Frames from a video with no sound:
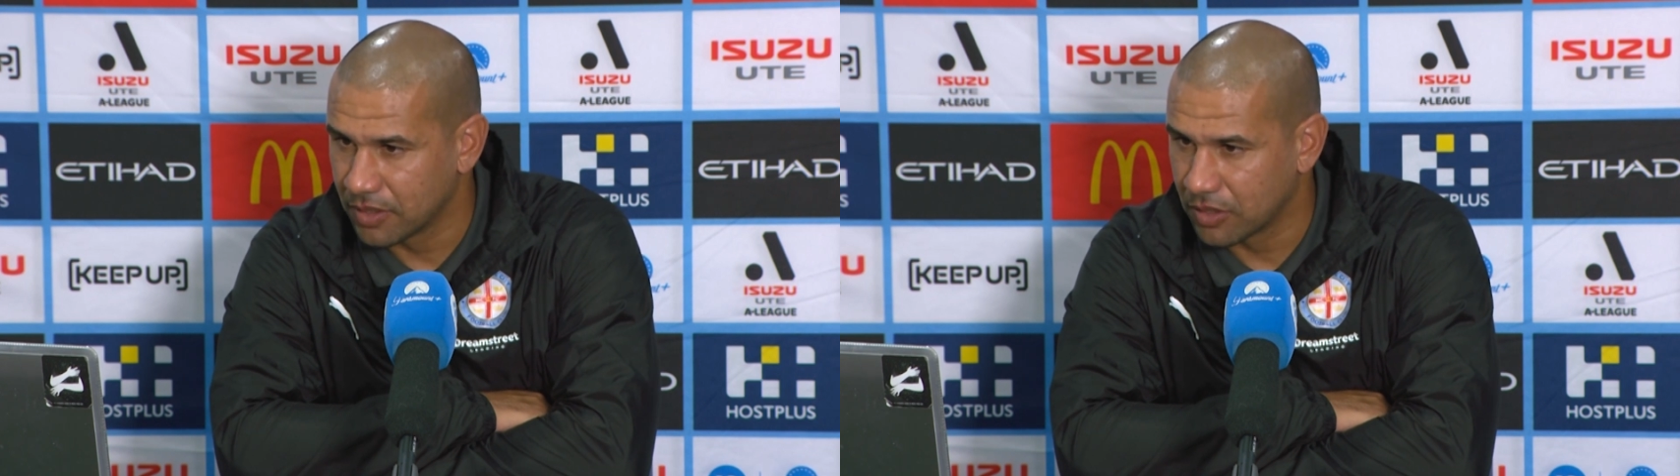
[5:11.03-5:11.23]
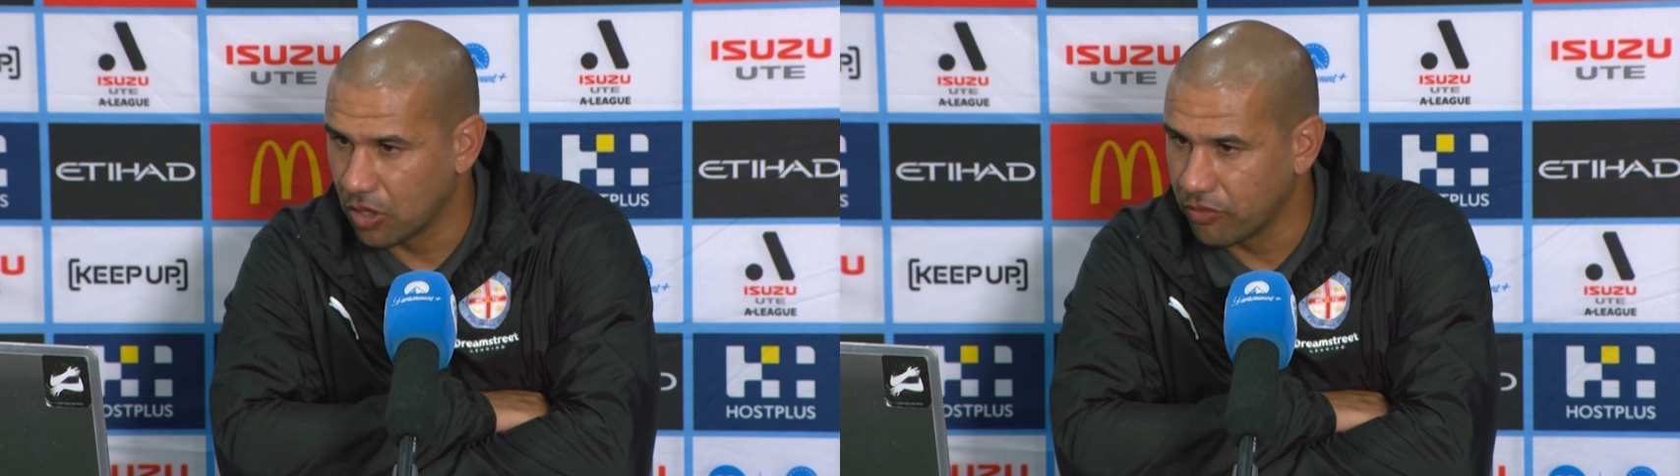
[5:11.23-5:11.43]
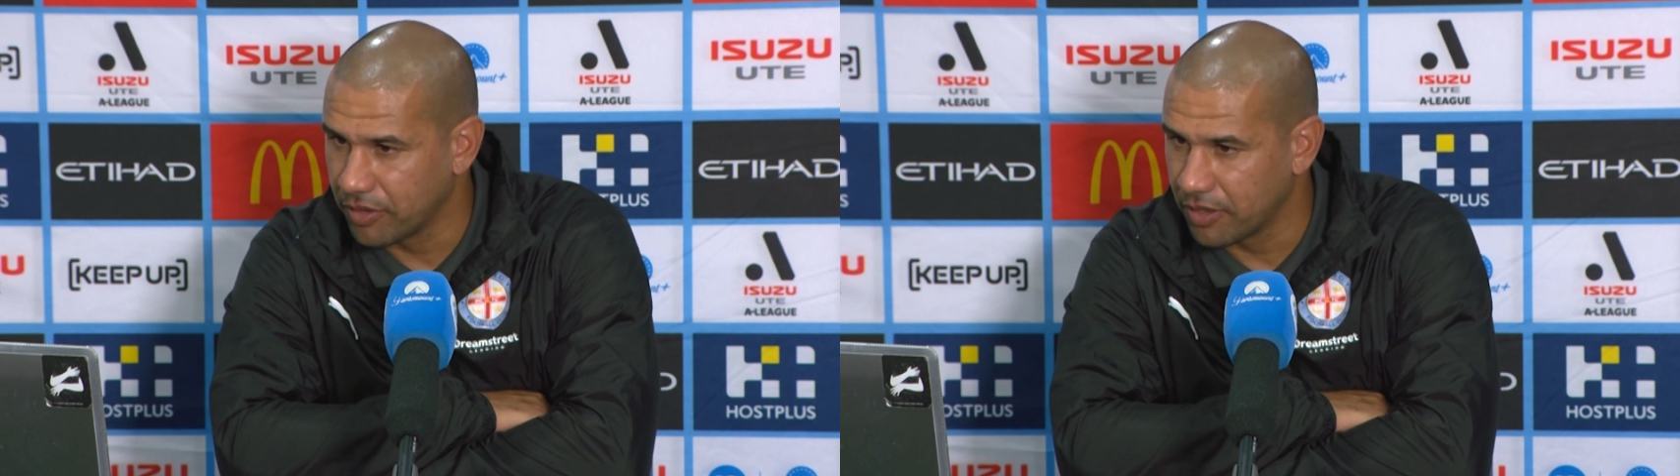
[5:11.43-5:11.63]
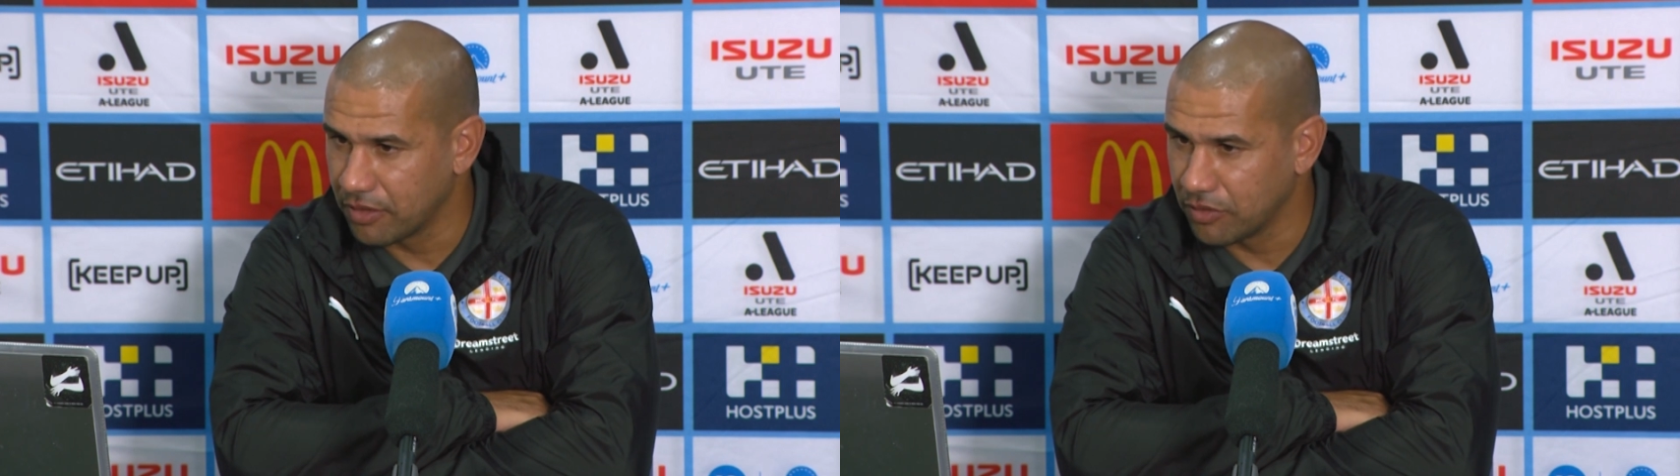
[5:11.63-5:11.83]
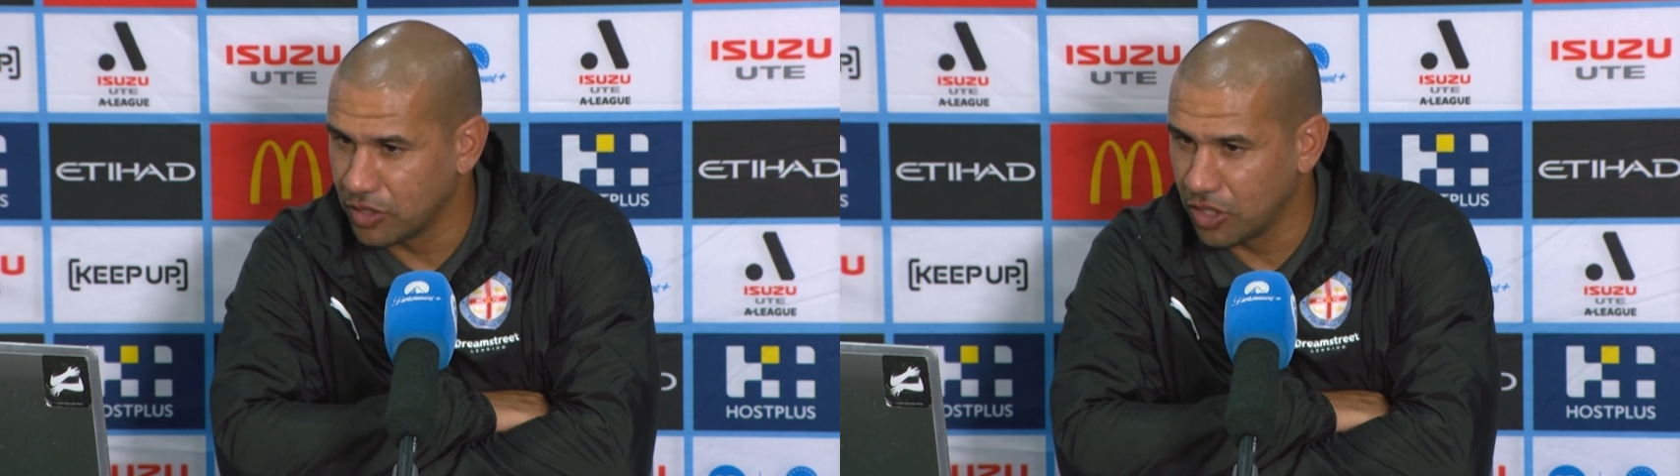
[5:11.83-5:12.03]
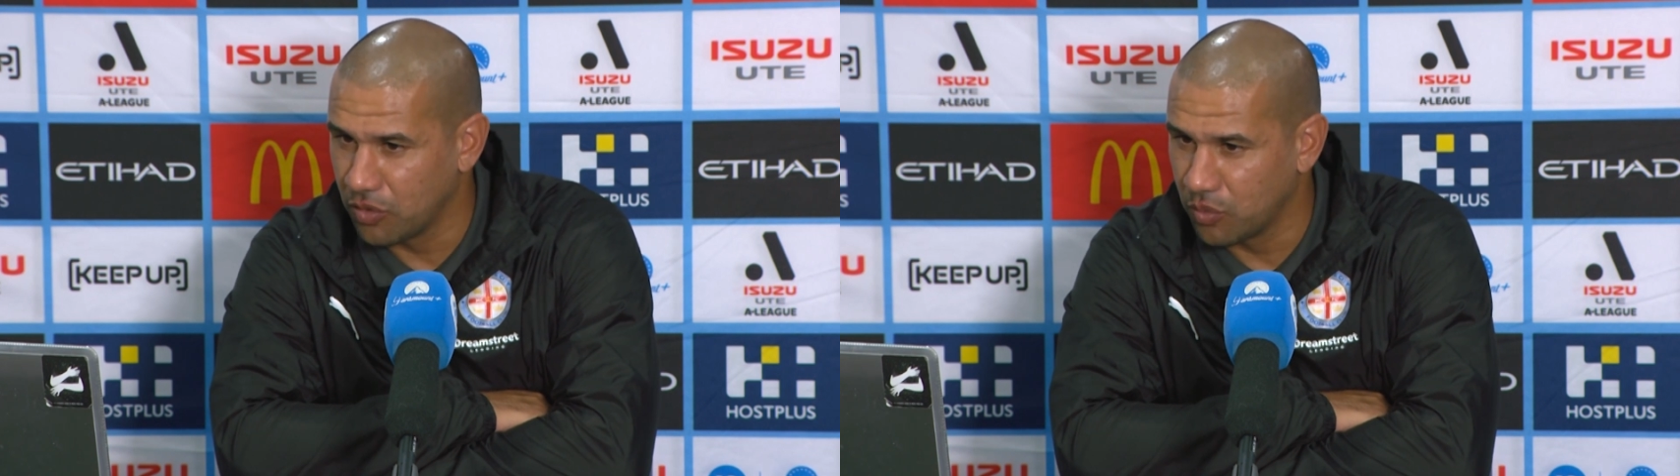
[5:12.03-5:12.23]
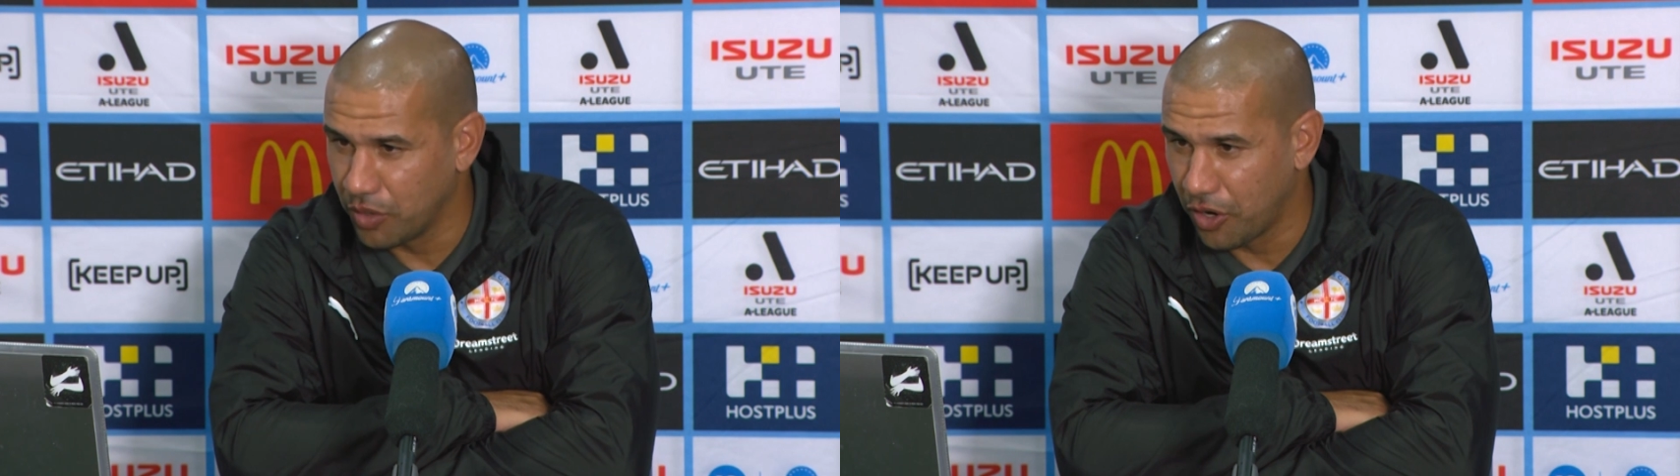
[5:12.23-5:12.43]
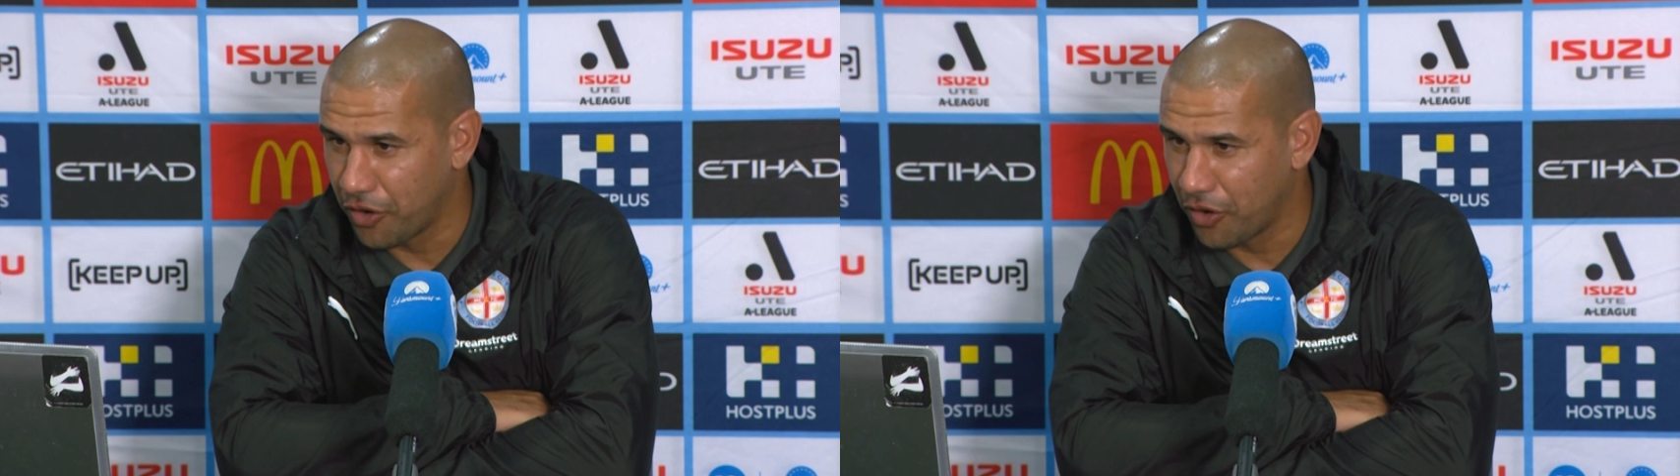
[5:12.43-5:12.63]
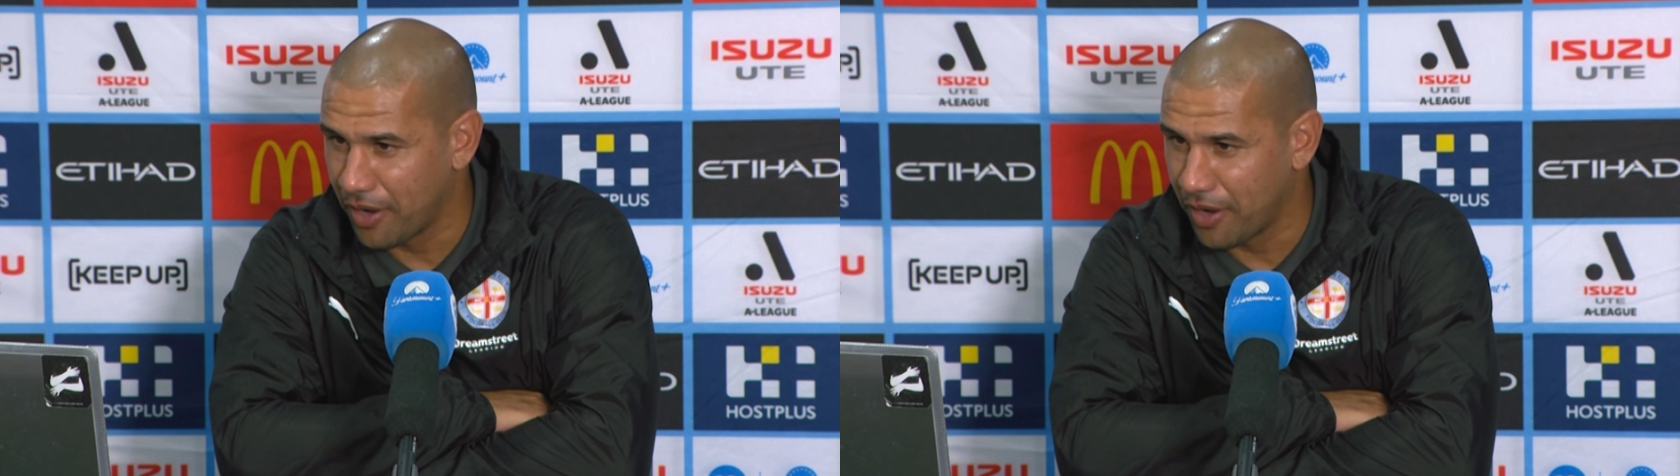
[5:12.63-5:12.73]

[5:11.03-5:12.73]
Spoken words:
COVID, and we don't know